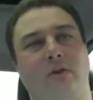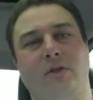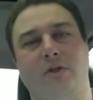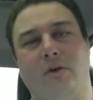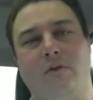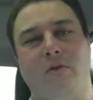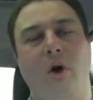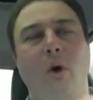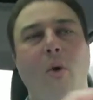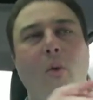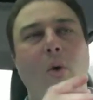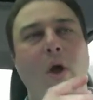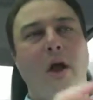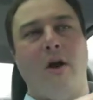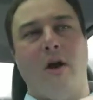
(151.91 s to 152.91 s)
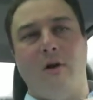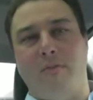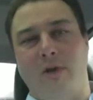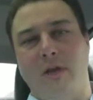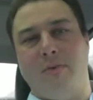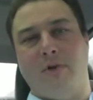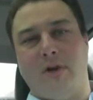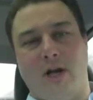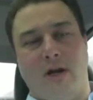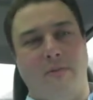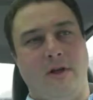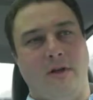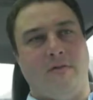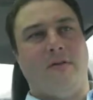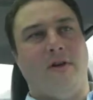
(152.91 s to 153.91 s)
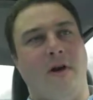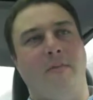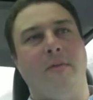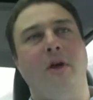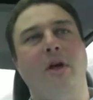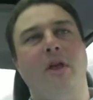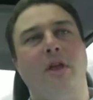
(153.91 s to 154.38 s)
sort of where are people coming from?